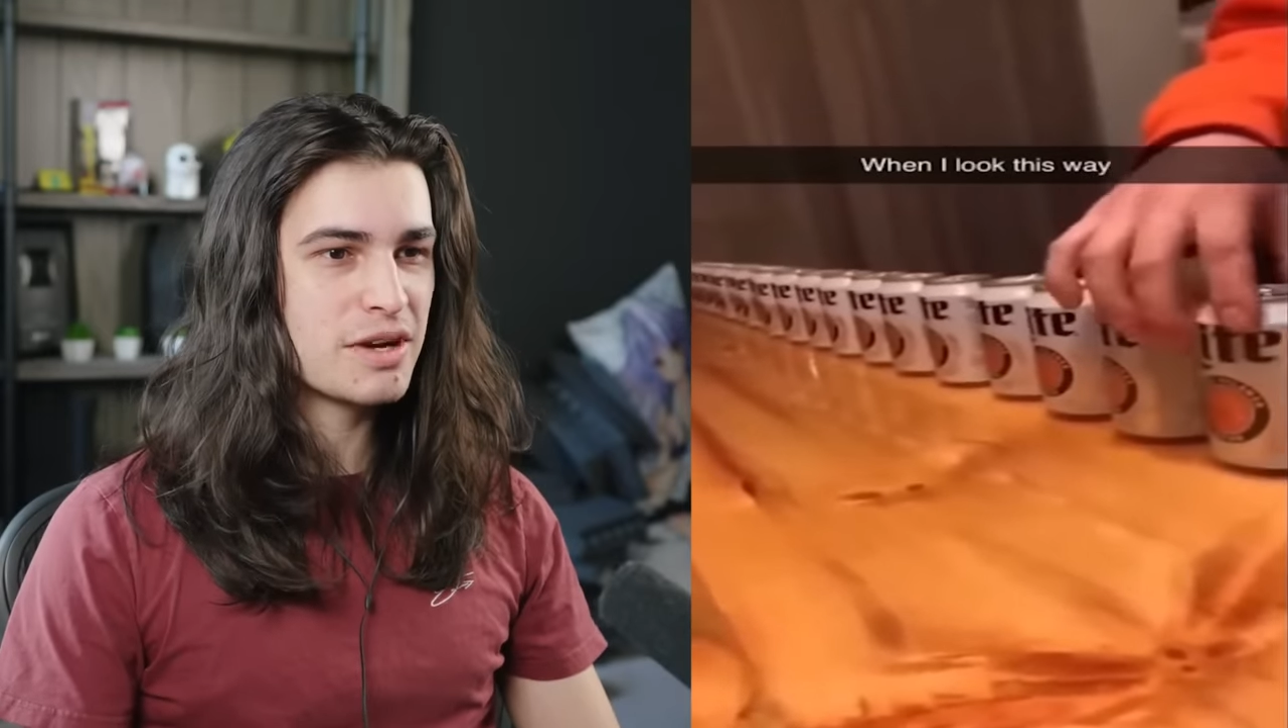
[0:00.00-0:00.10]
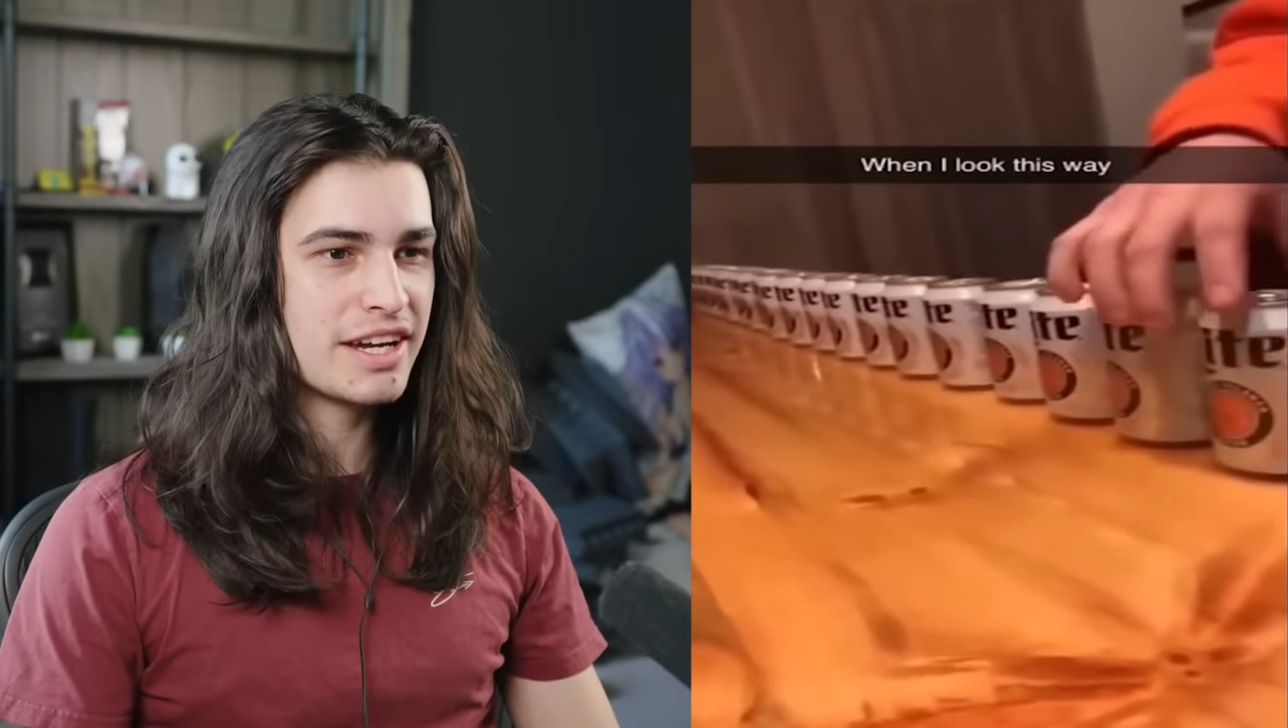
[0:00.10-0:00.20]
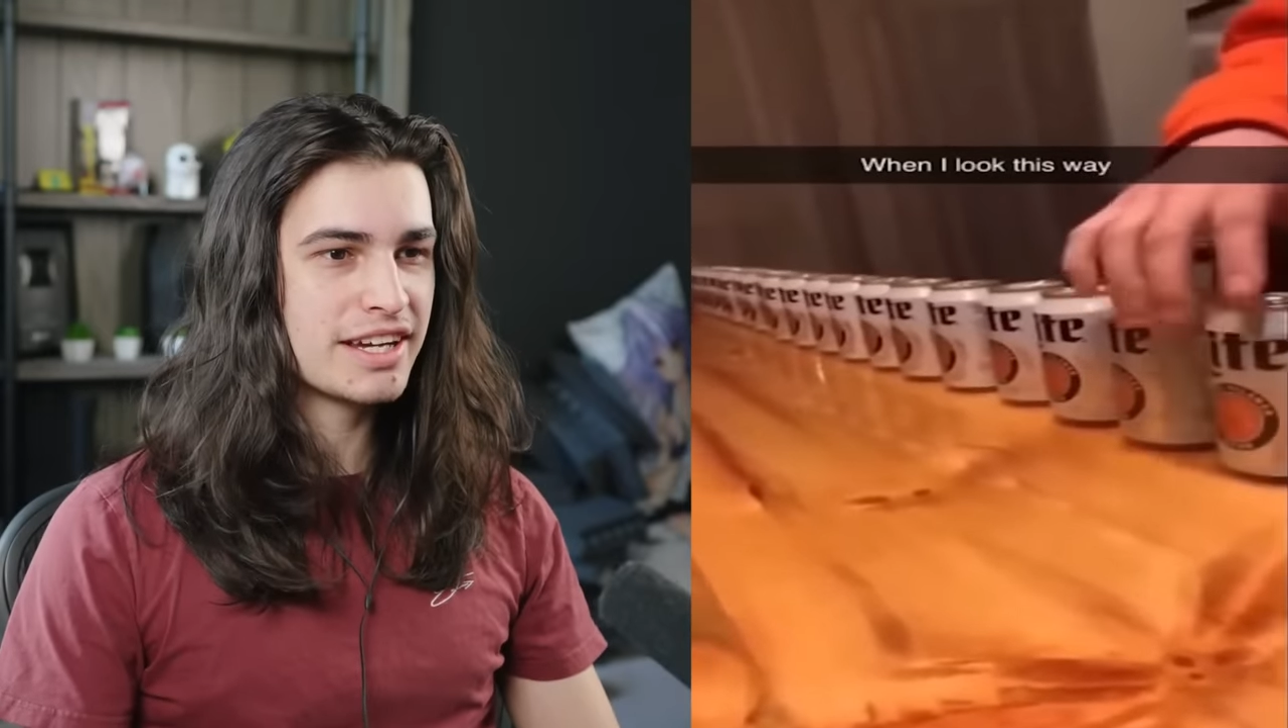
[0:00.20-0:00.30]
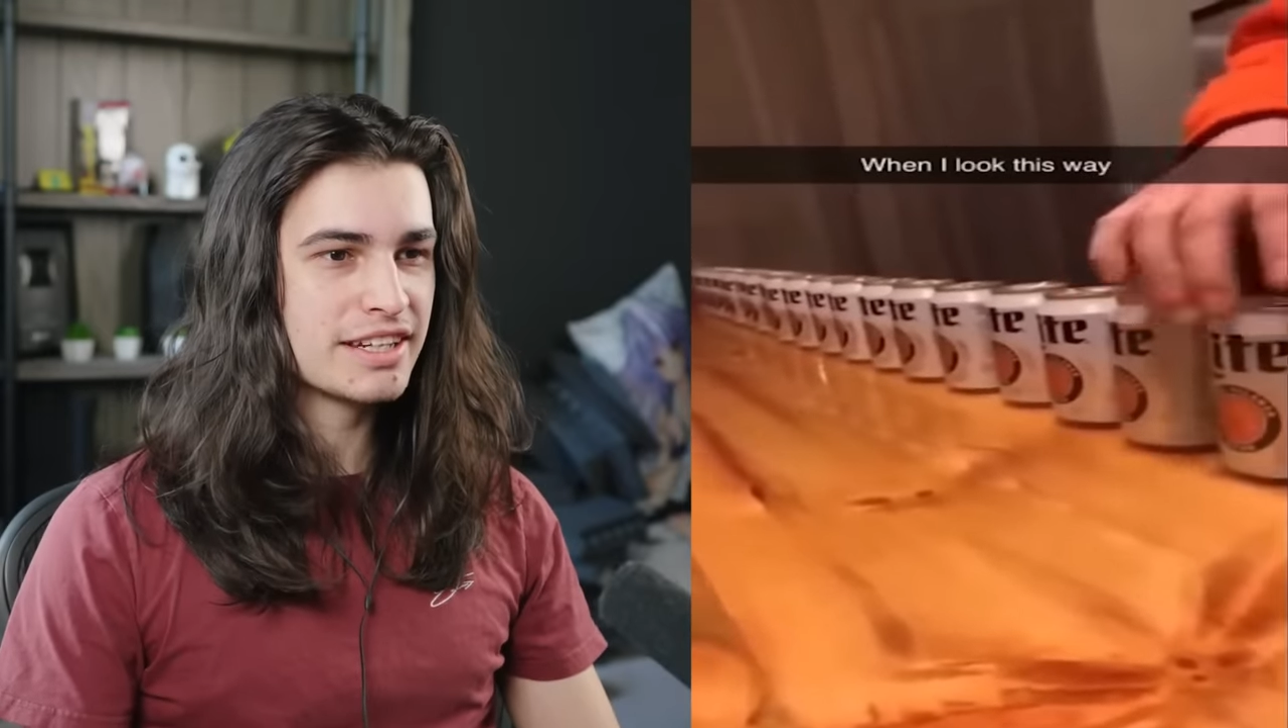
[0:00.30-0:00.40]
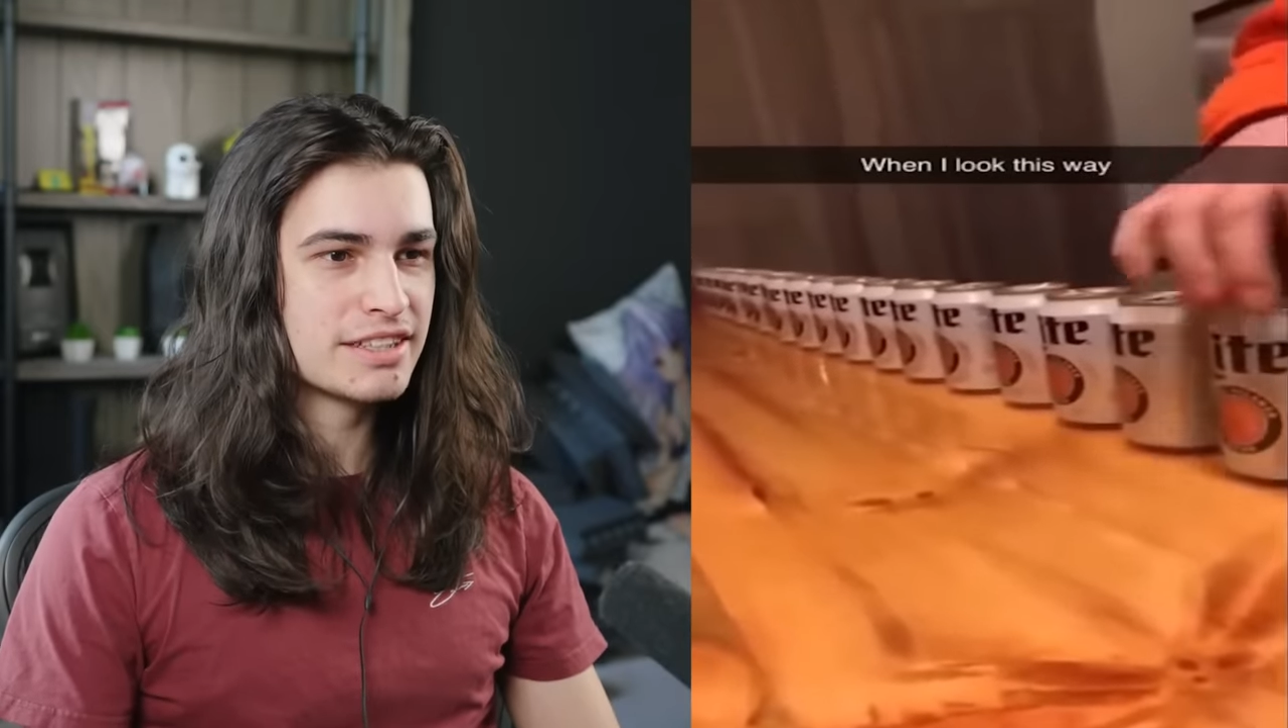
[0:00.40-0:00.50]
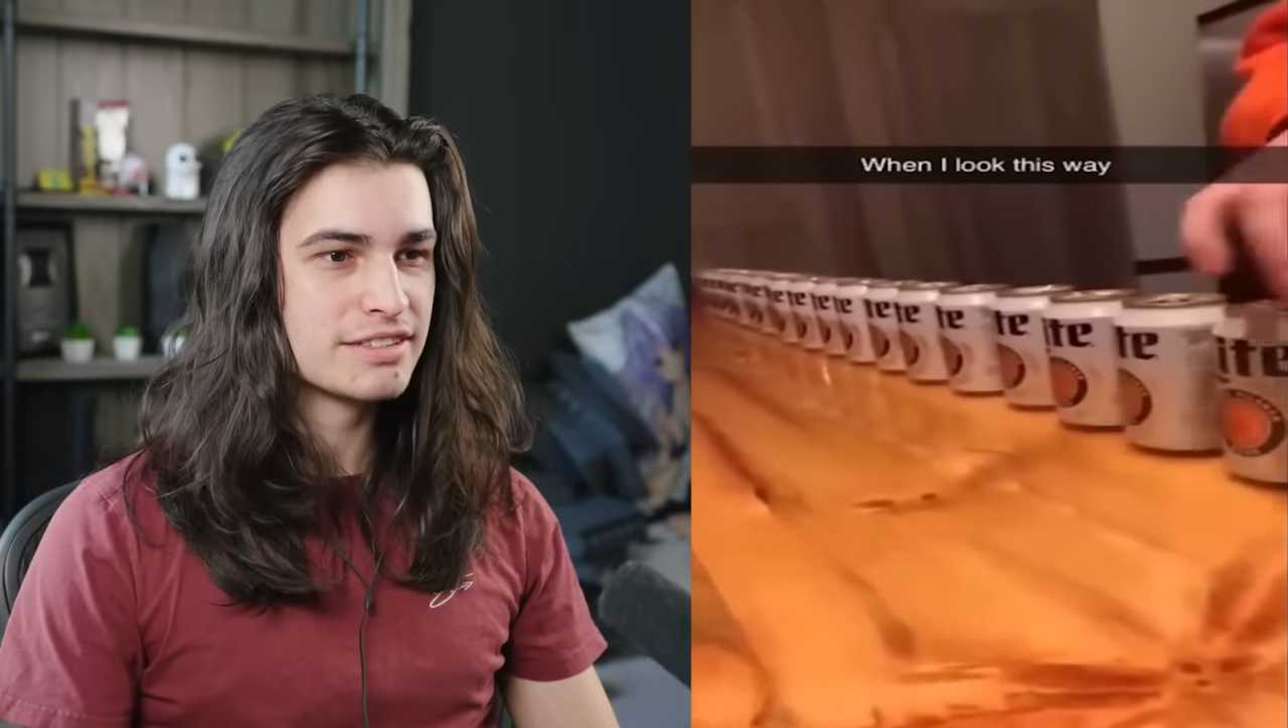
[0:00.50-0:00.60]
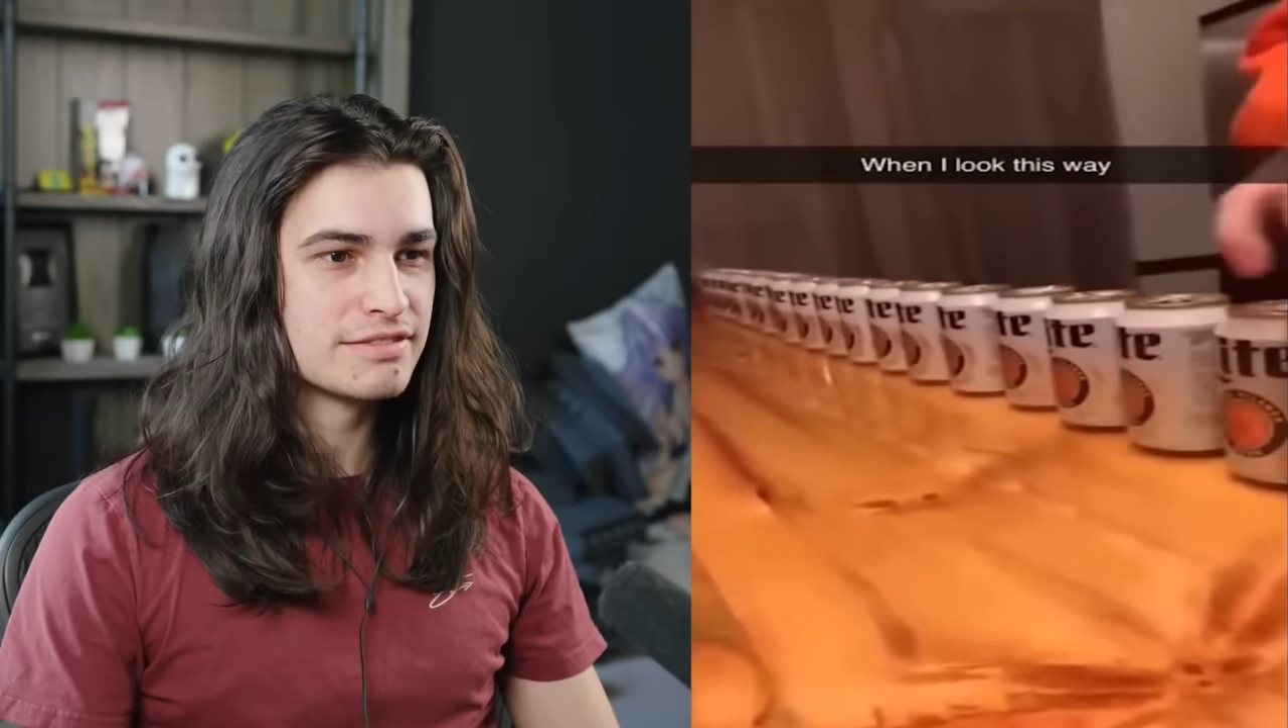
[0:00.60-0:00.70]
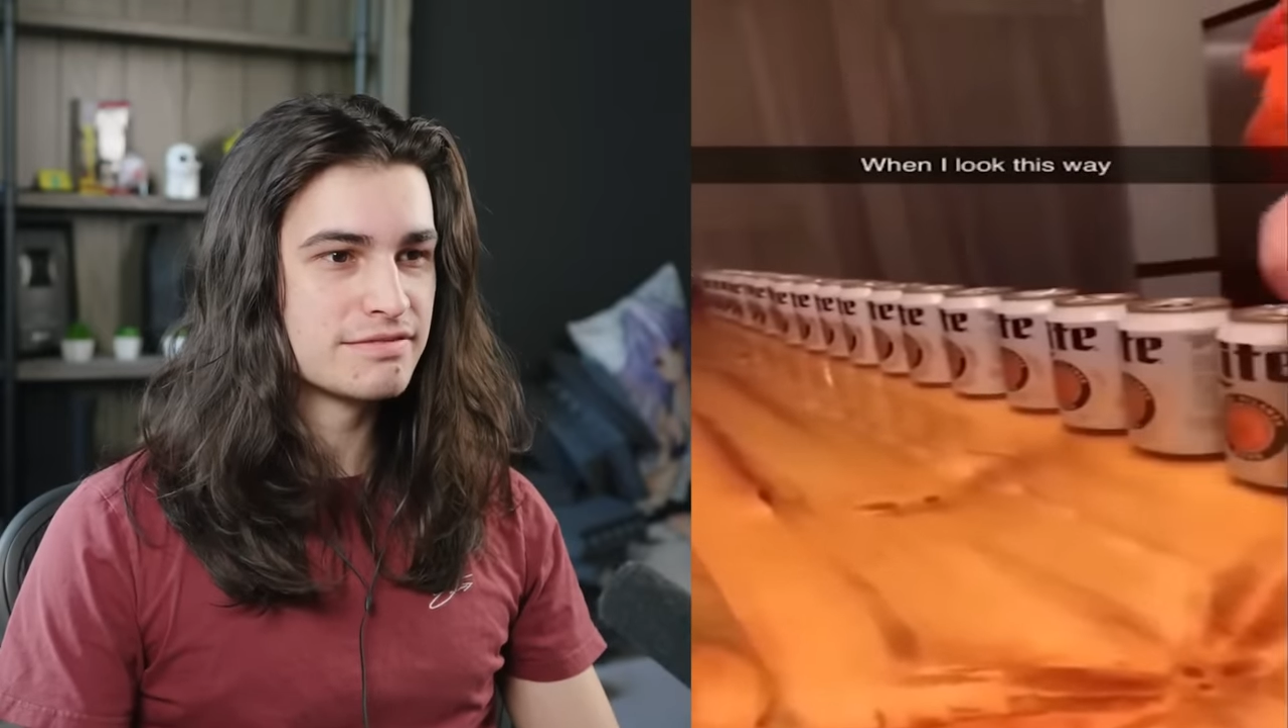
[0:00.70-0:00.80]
way, and